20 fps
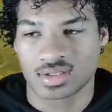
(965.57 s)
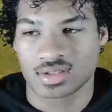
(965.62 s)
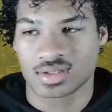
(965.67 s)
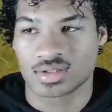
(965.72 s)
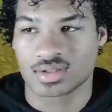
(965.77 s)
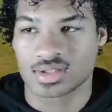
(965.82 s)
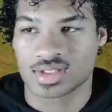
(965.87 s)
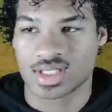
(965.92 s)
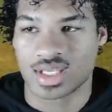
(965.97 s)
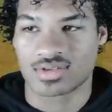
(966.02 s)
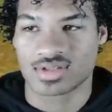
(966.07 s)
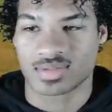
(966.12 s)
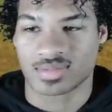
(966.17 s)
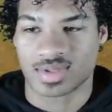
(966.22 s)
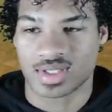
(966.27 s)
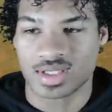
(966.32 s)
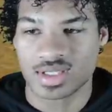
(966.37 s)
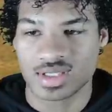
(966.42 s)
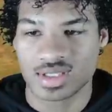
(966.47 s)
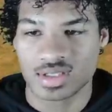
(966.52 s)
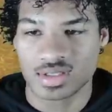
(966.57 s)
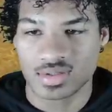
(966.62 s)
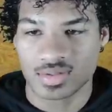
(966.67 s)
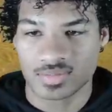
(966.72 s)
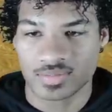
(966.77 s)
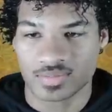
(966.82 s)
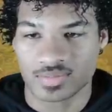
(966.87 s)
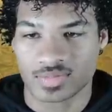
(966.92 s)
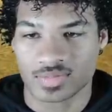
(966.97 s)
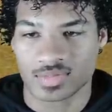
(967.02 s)
Save some ki
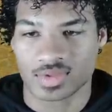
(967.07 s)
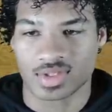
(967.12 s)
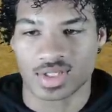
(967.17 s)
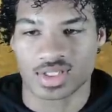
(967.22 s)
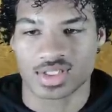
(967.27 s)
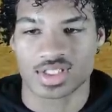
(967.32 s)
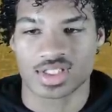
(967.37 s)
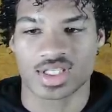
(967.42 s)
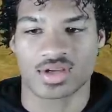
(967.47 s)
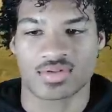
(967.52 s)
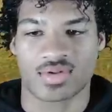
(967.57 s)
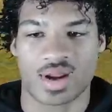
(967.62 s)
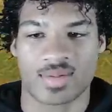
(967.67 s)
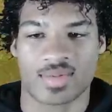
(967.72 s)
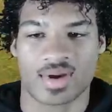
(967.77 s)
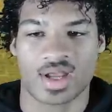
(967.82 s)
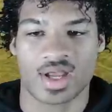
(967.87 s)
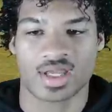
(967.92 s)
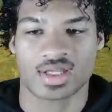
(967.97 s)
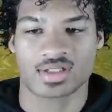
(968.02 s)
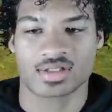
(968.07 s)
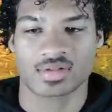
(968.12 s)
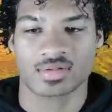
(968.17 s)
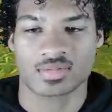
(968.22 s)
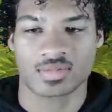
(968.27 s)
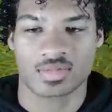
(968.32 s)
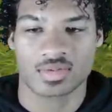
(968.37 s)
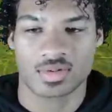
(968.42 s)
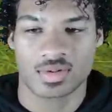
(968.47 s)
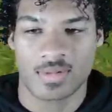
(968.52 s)
and just get right behind them.
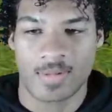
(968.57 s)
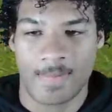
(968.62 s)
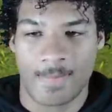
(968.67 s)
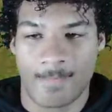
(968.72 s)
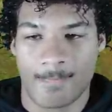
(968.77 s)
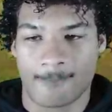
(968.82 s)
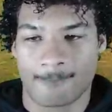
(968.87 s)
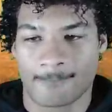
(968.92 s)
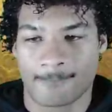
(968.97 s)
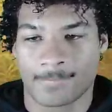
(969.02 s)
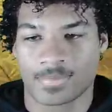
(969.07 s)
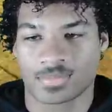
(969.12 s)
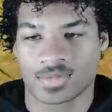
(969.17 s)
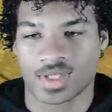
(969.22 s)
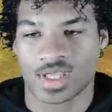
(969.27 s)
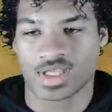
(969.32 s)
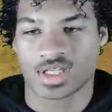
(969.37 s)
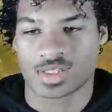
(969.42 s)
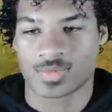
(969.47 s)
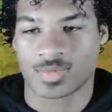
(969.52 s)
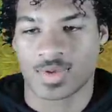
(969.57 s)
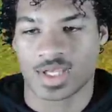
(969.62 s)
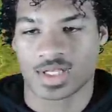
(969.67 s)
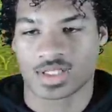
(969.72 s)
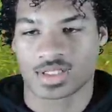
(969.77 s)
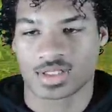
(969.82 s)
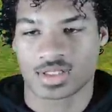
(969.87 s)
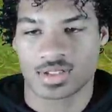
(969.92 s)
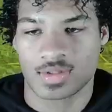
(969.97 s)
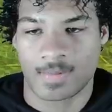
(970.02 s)
They ain't expecting
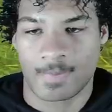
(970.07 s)
it.